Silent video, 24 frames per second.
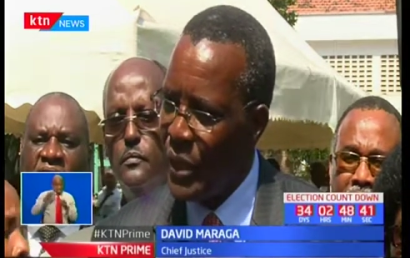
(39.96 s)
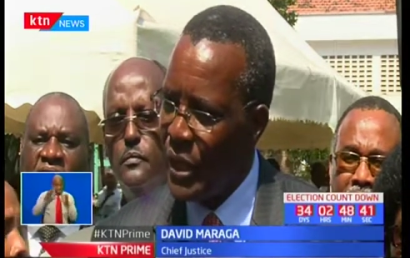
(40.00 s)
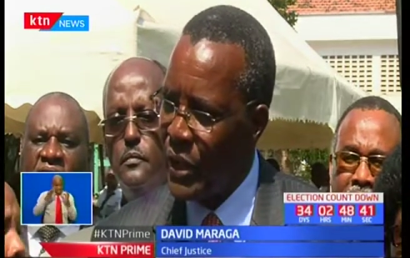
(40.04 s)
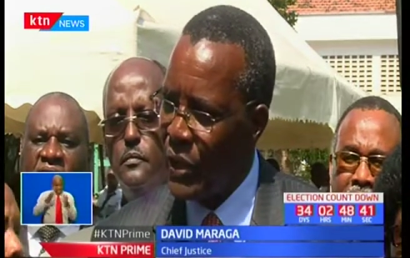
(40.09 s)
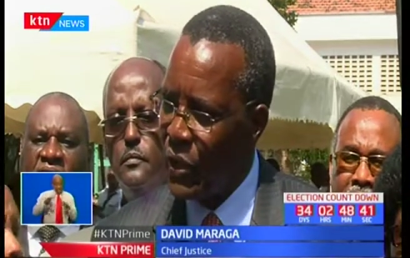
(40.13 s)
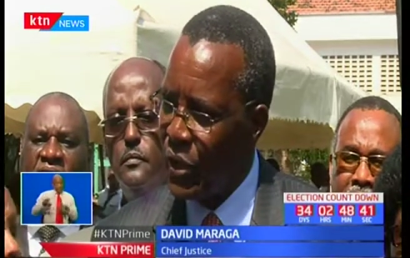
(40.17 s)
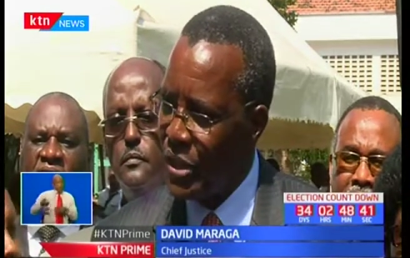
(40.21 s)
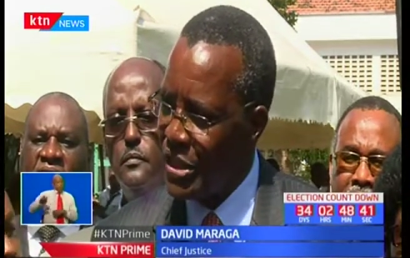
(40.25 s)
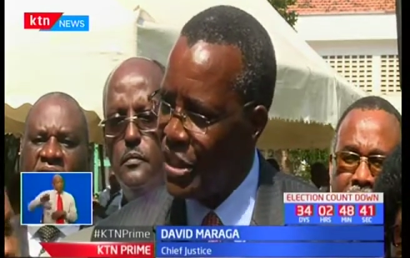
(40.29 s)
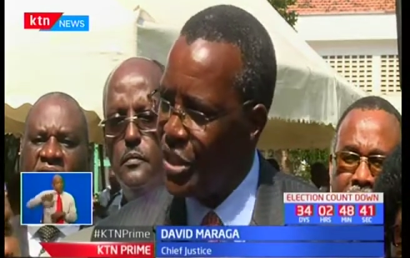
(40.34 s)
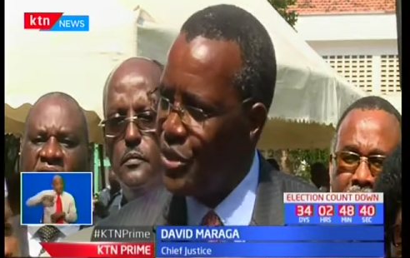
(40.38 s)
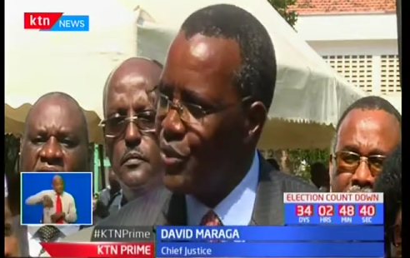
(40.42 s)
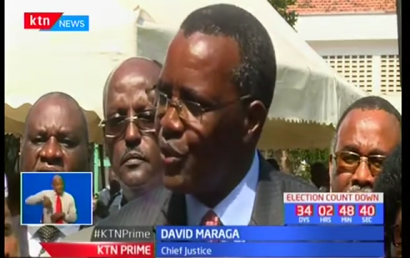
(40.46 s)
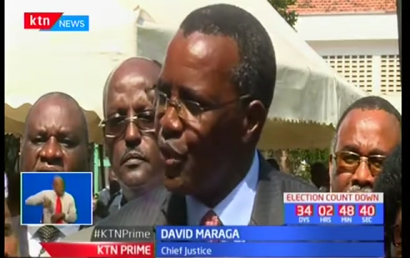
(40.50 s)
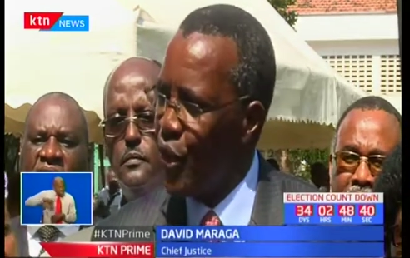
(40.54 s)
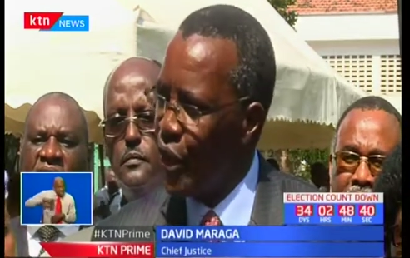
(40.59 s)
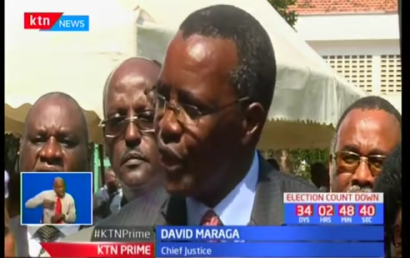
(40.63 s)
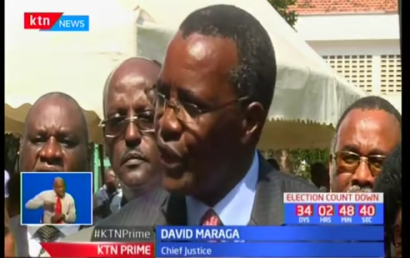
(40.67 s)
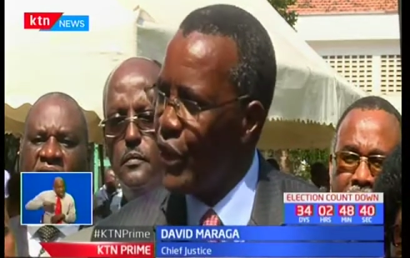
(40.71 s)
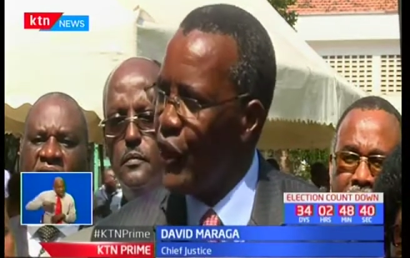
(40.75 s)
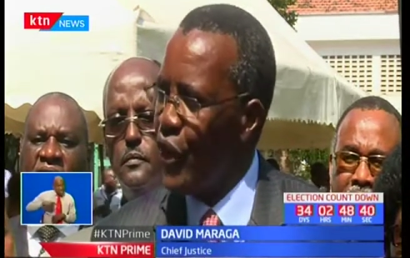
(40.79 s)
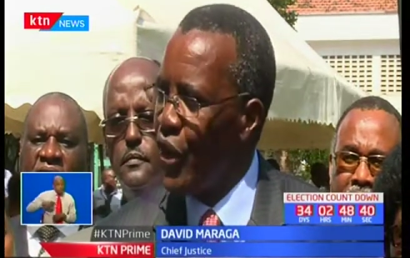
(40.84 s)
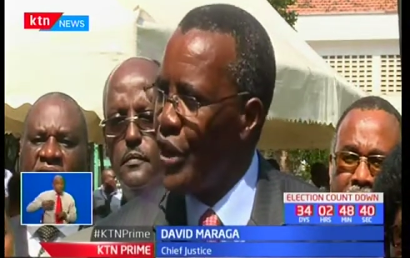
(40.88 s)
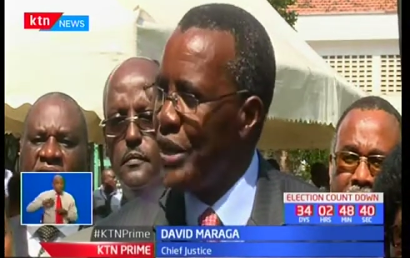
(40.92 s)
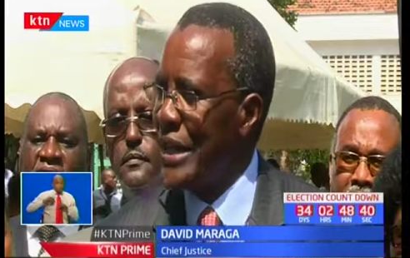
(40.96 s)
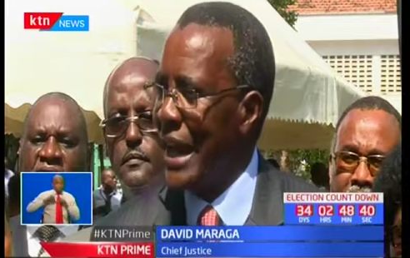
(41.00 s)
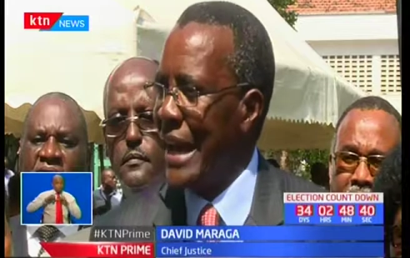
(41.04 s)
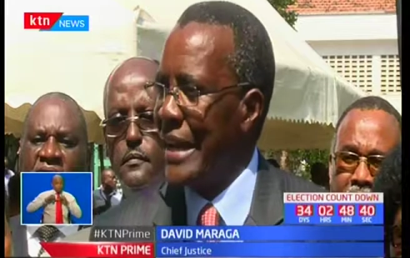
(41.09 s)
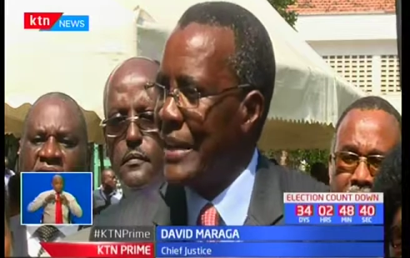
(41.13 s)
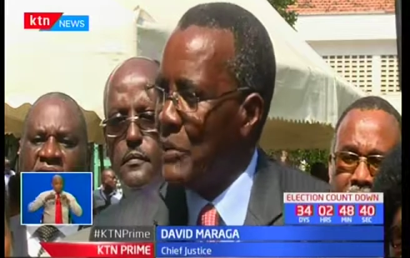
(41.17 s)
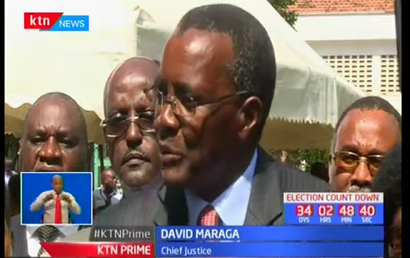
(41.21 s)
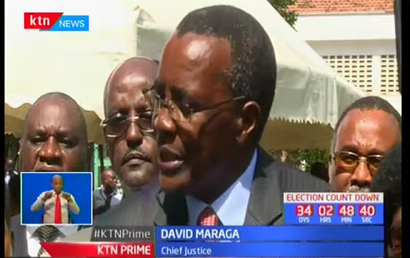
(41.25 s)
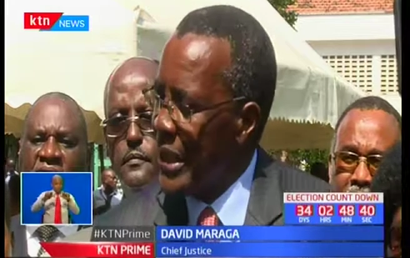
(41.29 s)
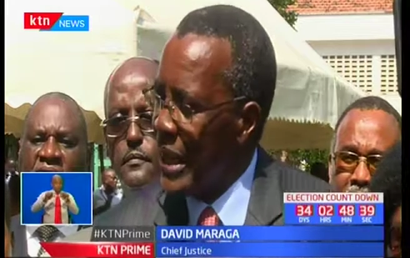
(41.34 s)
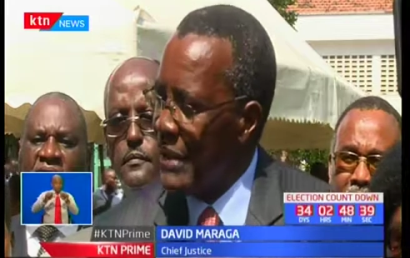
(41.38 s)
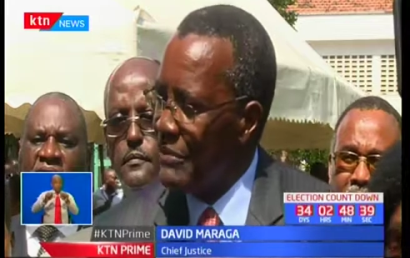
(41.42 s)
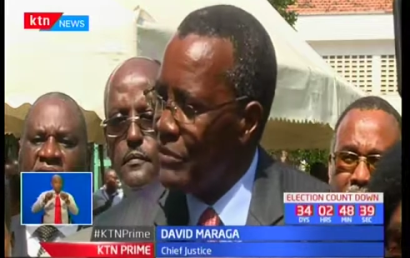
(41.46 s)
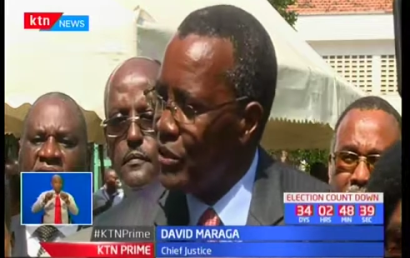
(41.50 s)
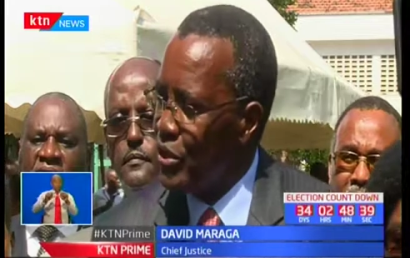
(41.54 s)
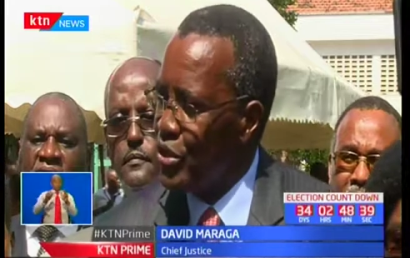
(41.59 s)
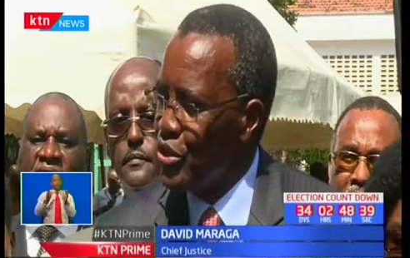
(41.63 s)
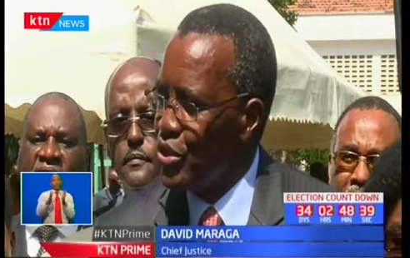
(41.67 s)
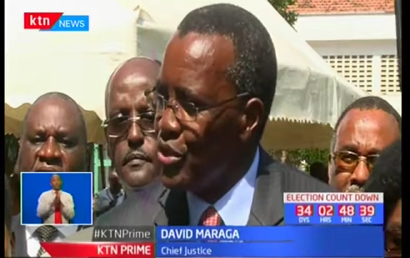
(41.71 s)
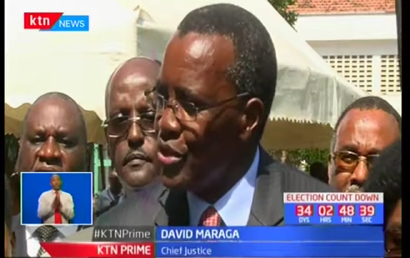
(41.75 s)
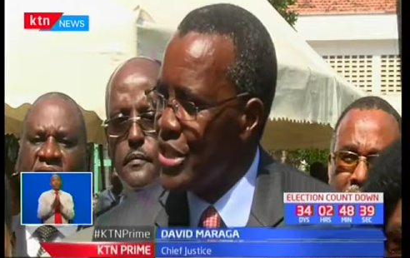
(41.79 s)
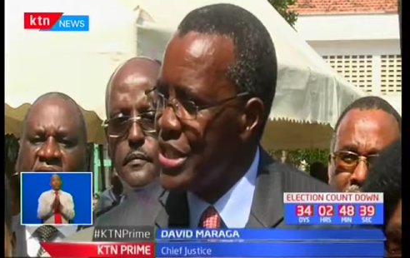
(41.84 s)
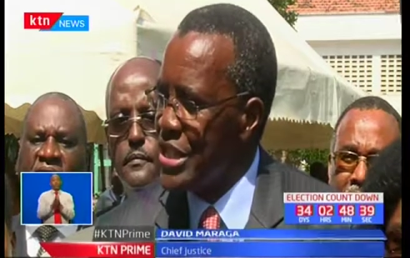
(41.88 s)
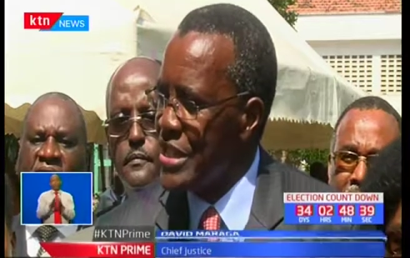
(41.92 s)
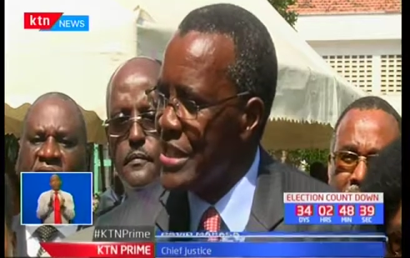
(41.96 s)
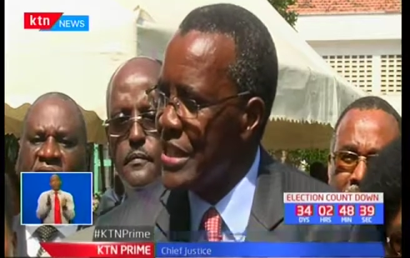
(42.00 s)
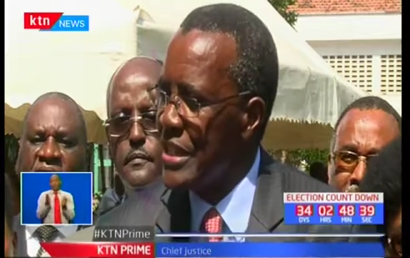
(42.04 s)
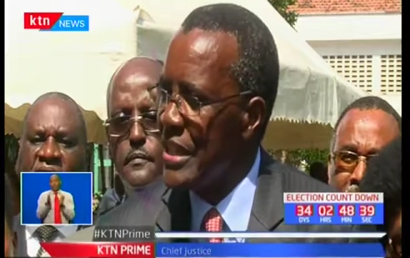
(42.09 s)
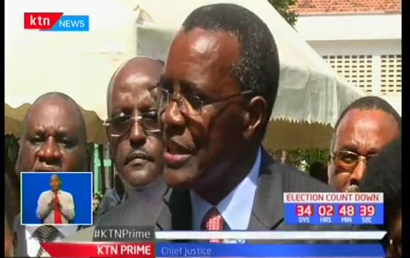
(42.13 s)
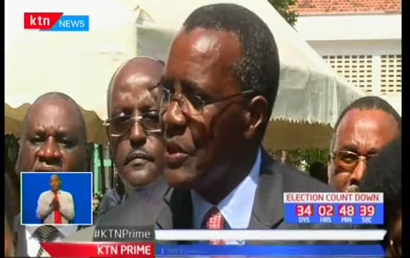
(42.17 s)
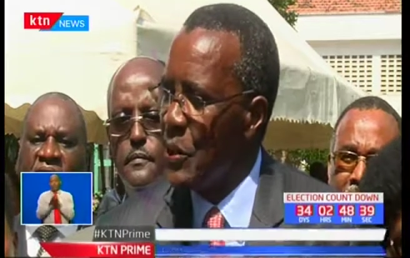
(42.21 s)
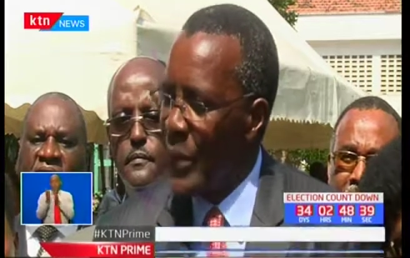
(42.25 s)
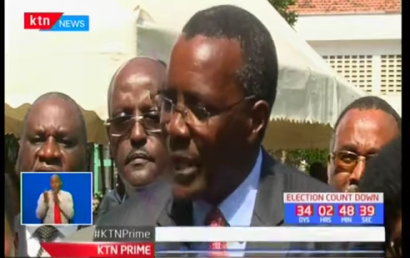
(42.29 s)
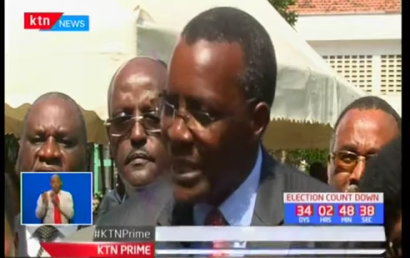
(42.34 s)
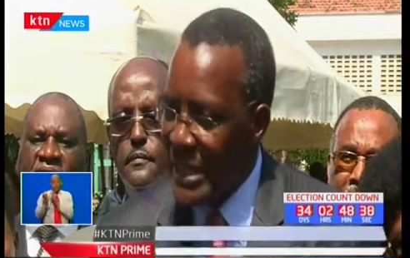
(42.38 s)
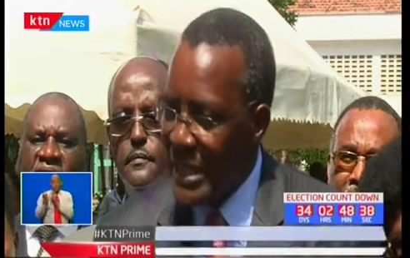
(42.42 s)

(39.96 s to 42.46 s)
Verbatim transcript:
Speaker 1: continue going on, and we have no choice. We are